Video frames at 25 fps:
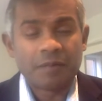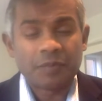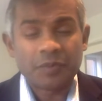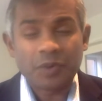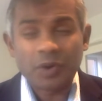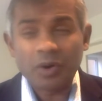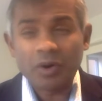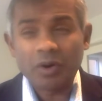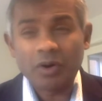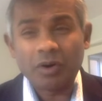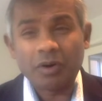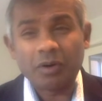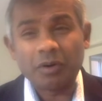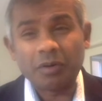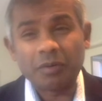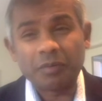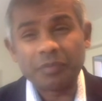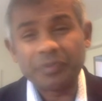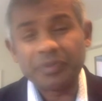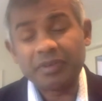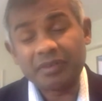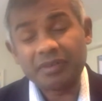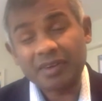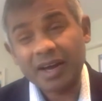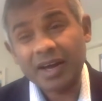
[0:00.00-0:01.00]
Or
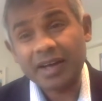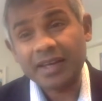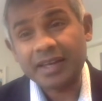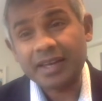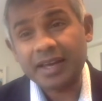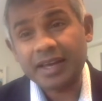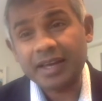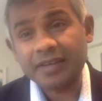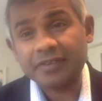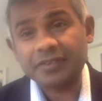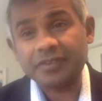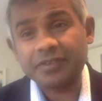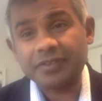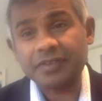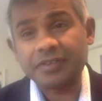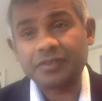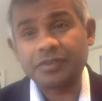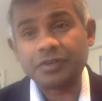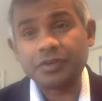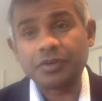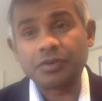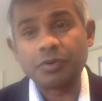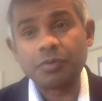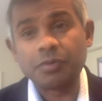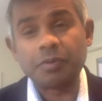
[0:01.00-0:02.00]
I guess there's a
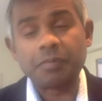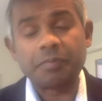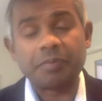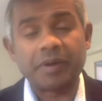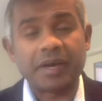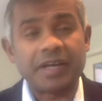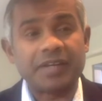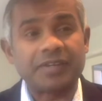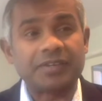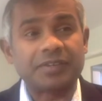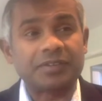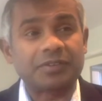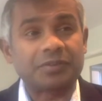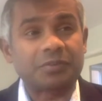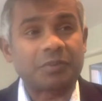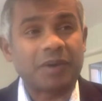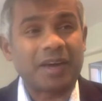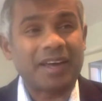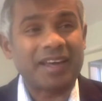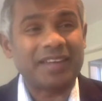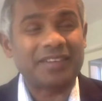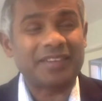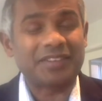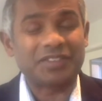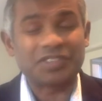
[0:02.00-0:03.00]
group of patients where
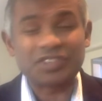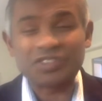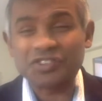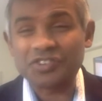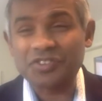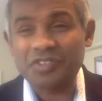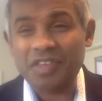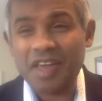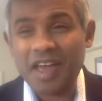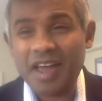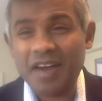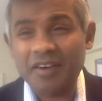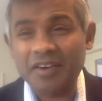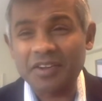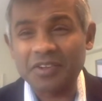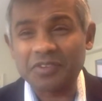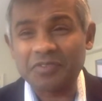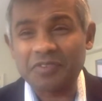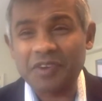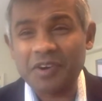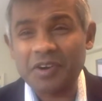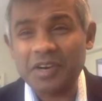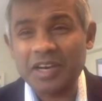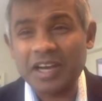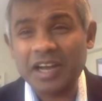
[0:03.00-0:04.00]
it's just there, it's
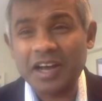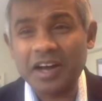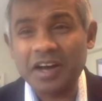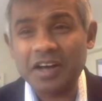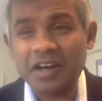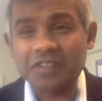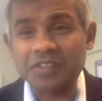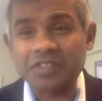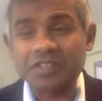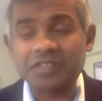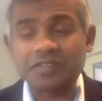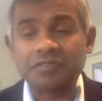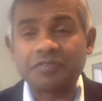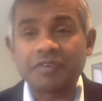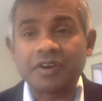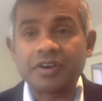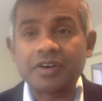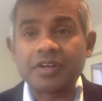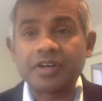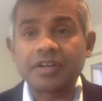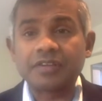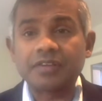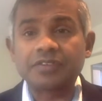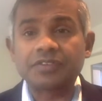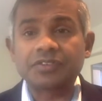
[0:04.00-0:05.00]
very large, it's very
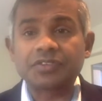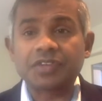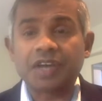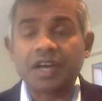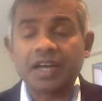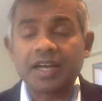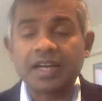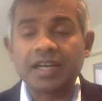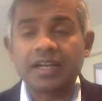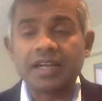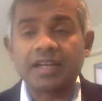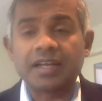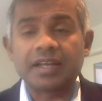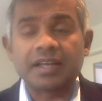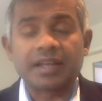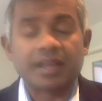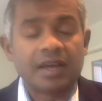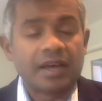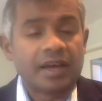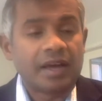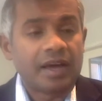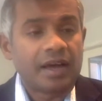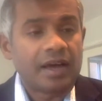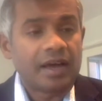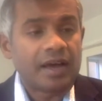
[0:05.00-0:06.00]
unsightly.
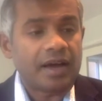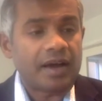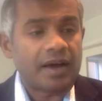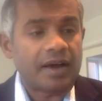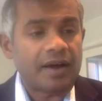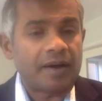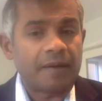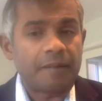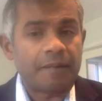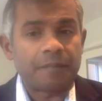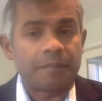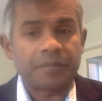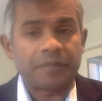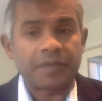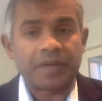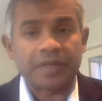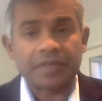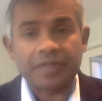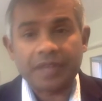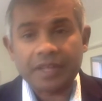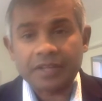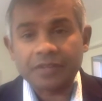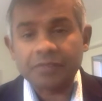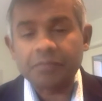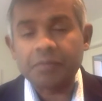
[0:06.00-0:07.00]
And
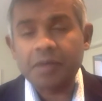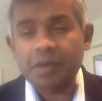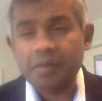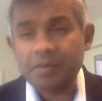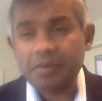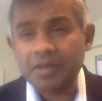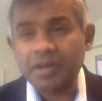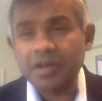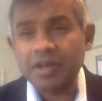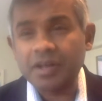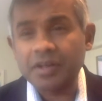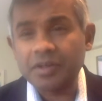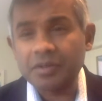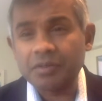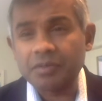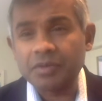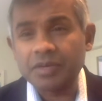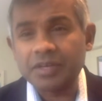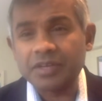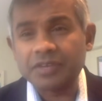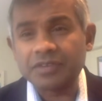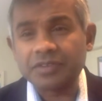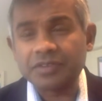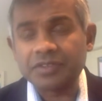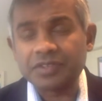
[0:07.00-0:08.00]
that's maybe another
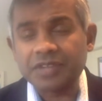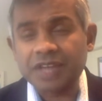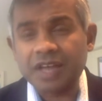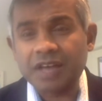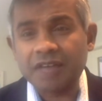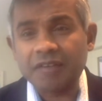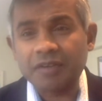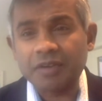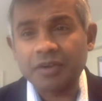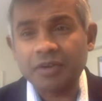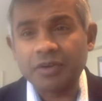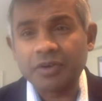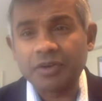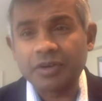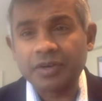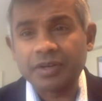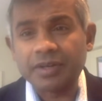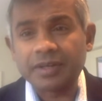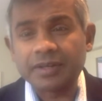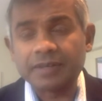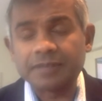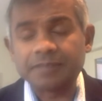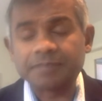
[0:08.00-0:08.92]
reason to have a look at it.